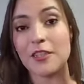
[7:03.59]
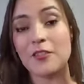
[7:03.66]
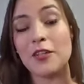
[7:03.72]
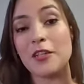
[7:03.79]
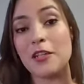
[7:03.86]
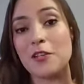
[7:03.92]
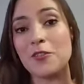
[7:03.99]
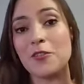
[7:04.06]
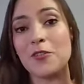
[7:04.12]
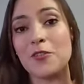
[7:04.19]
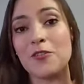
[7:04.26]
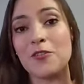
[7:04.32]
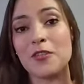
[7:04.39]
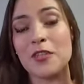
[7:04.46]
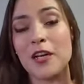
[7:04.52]
You can also
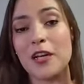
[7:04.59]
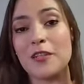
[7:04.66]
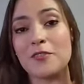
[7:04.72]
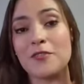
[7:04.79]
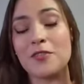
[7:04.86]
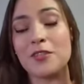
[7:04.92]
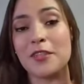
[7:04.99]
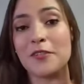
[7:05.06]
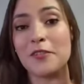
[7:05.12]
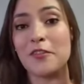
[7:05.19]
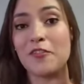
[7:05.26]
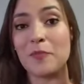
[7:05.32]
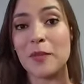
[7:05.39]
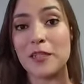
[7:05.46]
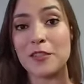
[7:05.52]
go to the Consul General
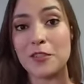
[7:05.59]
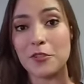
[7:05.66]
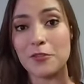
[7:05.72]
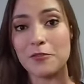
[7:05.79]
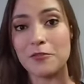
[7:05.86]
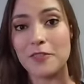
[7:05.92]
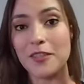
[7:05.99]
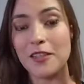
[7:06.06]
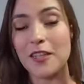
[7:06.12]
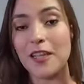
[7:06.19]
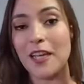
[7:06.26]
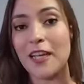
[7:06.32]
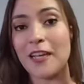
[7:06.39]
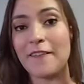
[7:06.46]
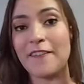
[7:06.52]
of Mexico,
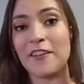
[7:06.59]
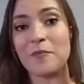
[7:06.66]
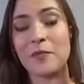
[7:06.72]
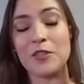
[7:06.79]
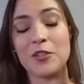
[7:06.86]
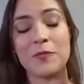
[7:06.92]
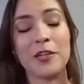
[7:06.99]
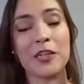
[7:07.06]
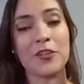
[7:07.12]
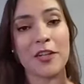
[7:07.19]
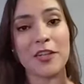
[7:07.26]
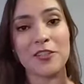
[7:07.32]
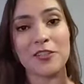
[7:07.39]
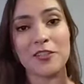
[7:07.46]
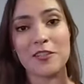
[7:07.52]
and they've been very
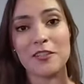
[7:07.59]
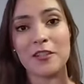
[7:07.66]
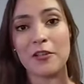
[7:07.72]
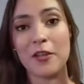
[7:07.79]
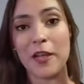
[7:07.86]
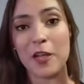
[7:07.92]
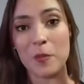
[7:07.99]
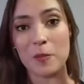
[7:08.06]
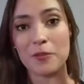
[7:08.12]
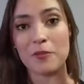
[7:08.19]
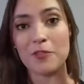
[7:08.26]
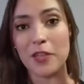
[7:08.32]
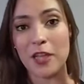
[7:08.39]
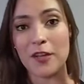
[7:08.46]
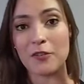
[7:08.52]
gracious. They'll help you
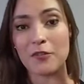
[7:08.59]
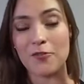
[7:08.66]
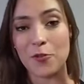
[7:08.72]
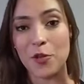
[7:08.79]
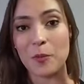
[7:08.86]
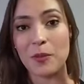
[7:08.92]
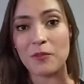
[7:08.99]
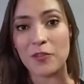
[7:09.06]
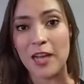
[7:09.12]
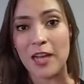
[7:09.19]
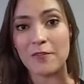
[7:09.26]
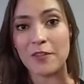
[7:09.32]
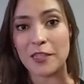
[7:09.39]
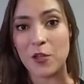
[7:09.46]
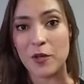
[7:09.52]
fill out your form if you
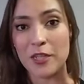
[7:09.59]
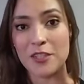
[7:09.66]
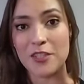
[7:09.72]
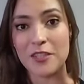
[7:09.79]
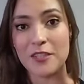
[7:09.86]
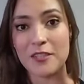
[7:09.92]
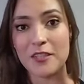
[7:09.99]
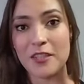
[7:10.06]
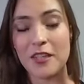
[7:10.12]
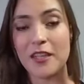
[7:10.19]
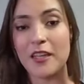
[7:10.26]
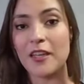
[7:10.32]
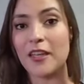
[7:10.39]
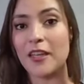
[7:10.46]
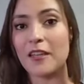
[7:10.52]
have any questions,
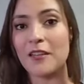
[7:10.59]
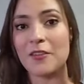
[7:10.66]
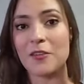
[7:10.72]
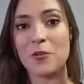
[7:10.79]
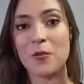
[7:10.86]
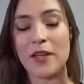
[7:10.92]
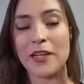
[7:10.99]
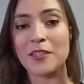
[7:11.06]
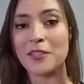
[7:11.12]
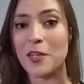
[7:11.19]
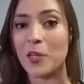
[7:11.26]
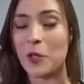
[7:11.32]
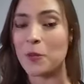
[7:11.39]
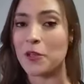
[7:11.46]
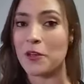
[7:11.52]
and they're ready to
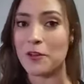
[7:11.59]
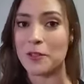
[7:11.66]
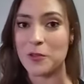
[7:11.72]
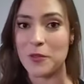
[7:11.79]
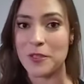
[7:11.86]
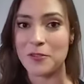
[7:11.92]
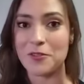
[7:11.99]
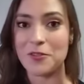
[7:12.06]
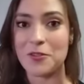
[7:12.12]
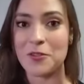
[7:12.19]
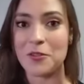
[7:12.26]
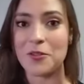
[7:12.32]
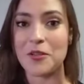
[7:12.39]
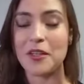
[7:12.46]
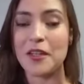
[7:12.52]
help you out as well.
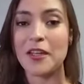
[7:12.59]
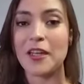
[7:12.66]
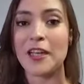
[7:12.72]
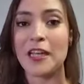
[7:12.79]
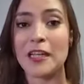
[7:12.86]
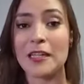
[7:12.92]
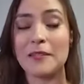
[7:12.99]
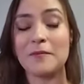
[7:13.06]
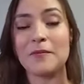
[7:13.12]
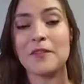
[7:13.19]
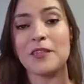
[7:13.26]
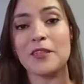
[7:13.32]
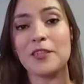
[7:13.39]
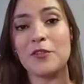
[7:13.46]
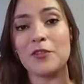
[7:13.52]
So
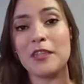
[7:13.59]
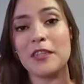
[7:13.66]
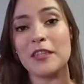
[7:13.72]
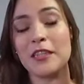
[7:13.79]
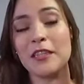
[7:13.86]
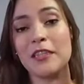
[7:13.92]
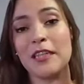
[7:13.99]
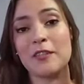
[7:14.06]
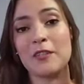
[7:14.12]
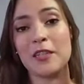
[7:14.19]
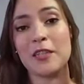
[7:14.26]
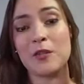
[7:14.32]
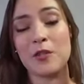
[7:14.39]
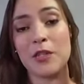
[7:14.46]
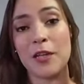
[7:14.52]
the only thing that
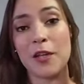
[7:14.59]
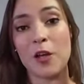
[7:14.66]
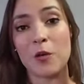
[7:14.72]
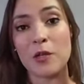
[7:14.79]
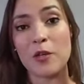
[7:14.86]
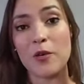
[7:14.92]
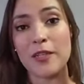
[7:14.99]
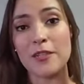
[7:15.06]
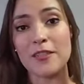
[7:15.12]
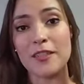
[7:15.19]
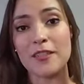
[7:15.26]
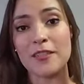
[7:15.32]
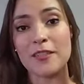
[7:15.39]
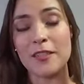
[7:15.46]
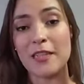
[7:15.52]
they all request
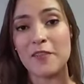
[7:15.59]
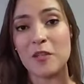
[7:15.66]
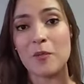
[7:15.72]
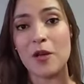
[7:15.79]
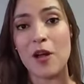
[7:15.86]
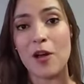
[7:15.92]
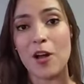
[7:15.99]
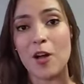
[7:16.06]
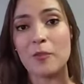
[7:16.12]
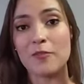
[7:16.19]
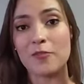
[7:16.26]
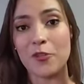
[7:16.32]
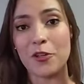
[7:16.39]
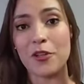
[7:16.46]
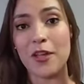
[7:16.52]
is to give them a call
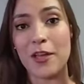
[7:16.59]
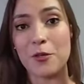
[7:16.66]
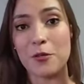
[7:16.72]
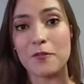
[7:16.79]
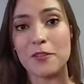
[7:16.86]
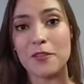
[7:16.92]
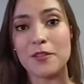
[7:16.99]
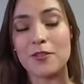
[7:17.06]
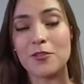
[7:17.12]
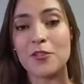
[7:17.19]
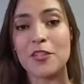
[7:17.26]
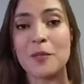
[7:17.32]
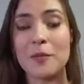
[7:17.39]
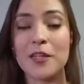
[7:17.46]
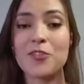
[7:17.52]
before you head over, so
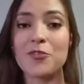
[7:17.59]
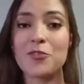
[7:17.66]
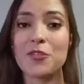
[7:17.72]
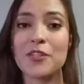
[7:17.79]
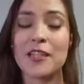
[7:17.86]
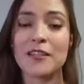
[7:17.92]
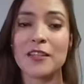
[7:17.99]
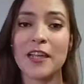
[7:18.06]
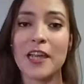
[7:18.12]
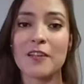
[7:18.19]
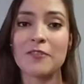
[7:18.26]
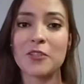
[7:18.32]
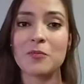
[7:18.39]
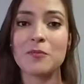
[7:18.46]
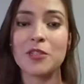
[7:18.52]
they make sure that they
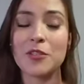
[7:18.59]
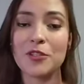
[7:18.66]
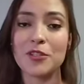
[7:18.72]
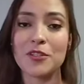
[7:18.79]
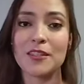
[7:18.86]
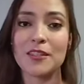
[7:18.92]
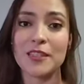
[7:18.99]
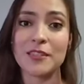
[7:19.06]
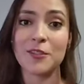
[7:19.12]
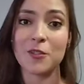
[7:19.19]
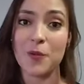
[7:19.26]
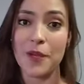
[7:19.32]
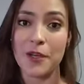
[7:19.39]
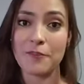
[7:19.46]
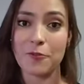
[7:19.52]
have computers and that they're
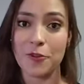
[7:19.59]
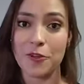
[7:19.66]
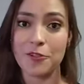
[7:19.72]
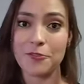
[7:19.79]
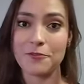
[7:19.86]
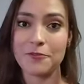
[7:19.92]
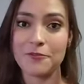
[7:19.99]
ready for you.